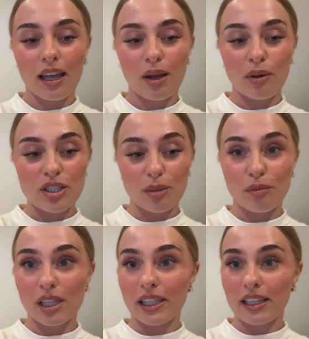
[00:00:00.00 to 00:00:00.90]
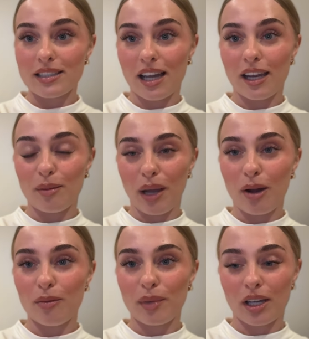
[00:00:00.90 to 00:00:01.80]
which I'm really excited
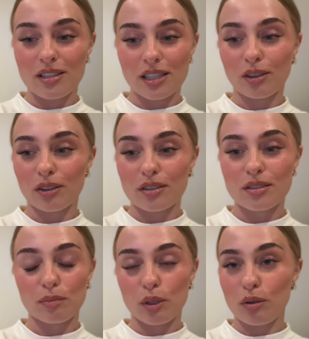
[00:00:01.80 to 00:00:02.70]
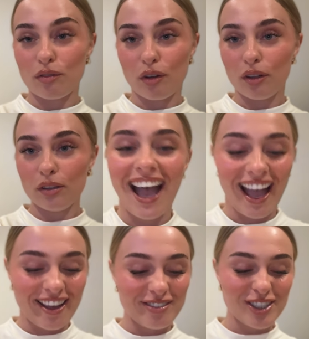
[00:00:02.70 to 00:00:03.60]
about because it looks beautiful.
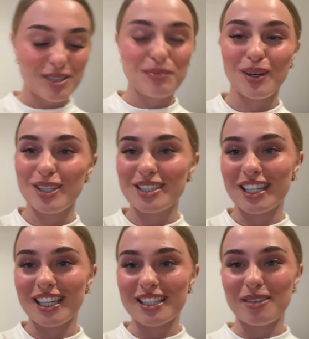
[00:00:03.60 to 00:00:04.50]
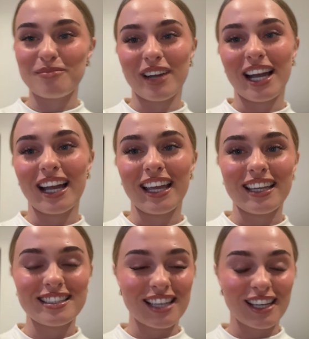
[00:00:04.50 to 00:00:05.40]
I've just posted my
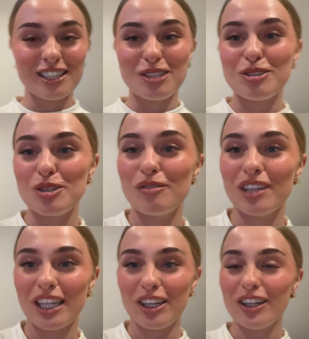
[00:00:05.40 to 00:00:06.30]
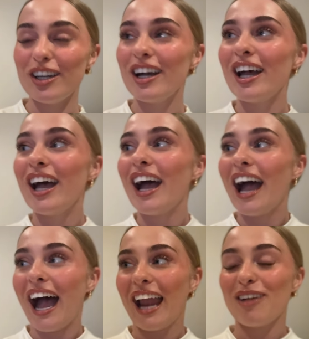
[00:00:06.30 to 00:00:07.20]
second YouTube video
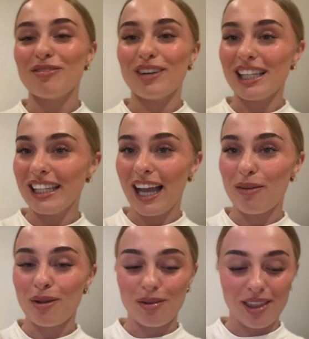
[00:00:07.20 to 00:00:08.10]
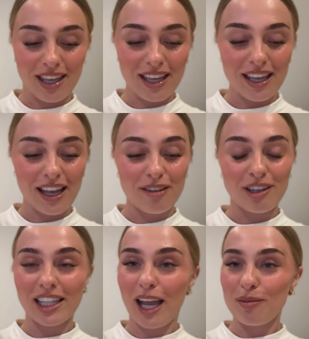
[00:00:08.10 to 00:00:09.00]
and I'm really happy with it.
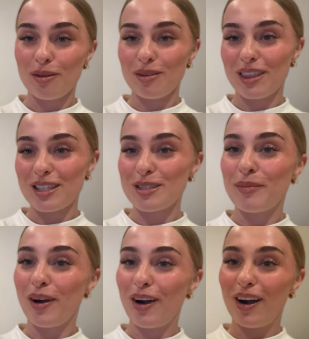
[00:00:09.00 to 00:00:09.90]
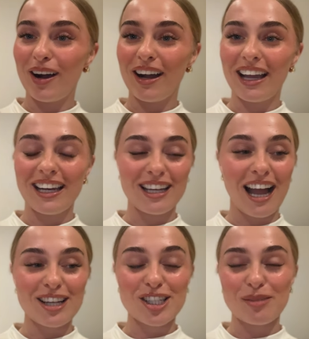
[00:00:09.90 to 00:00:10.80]
Really happy with the support, and it
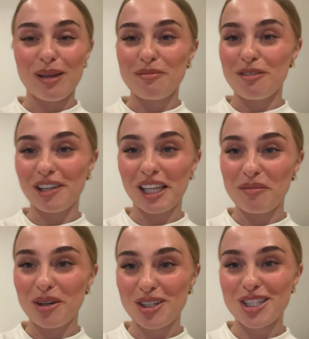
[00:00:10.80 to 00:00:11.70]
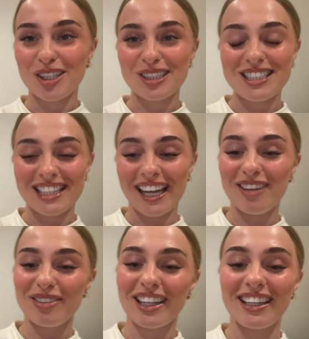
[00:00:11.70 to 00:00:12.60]
actually made me really emotional today
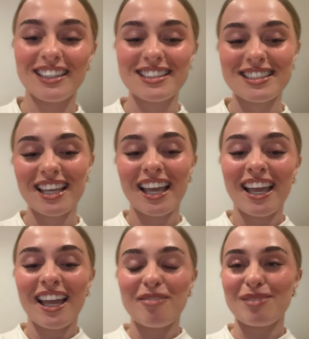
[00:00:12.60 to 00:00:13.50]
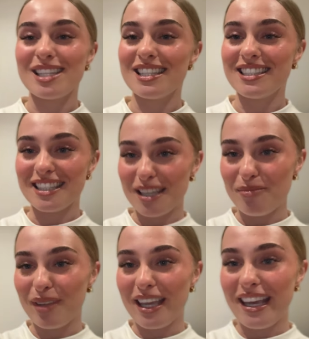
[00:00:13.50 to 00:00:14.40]
because my sister sent
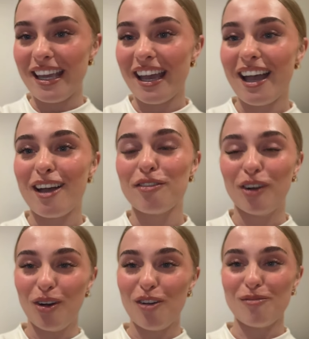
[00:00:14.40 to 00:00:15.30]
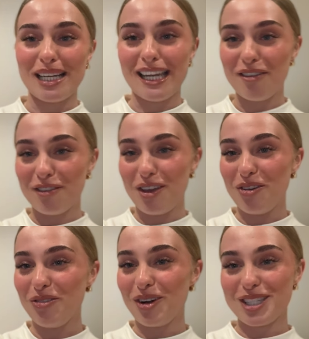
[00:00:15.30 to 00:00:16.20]
me a photo of my nephew
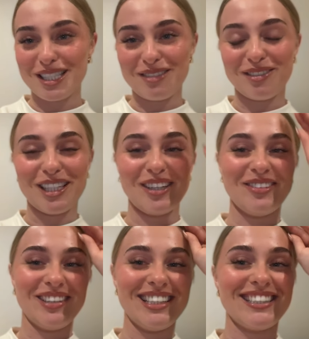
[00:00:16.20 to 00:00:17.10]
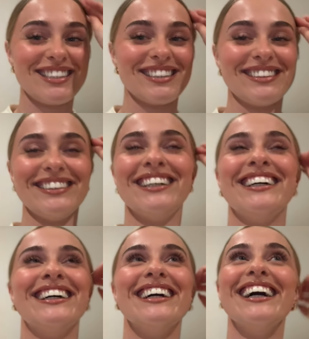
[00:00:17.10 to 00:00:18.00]
watching the video, which
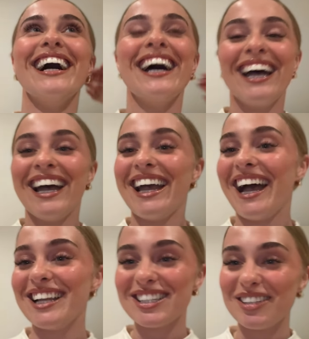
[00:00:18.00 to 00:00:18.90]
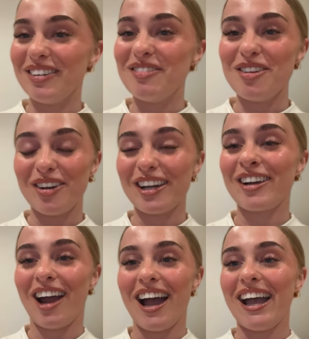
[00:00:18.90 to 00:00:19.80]
actually made me want to
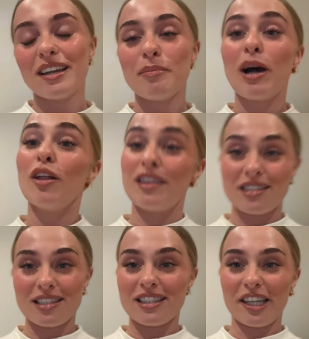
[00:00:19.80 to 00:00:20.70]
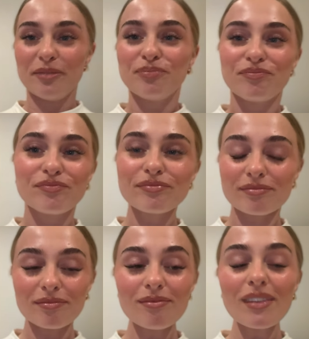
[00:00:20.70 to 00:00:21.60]
cry. My other sister
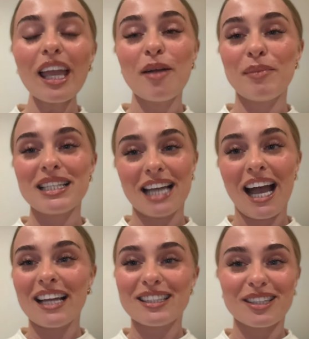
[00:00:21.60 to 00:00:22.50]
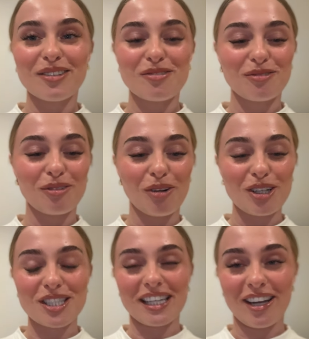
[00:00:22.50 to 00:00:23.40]
and my dad were
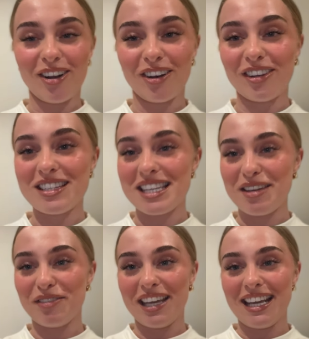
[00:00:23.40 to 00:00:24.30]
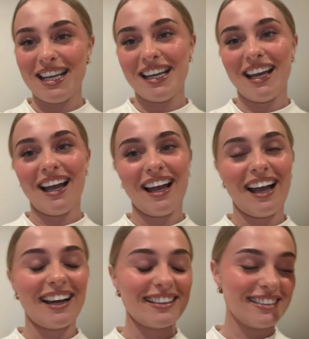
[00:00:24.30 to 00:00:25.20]
watching it on the TV,
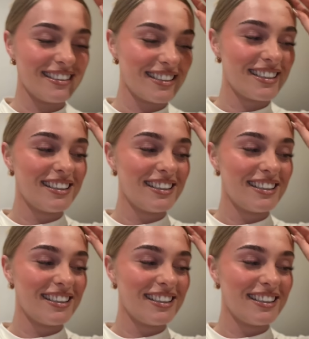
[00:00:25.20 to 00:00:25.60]
and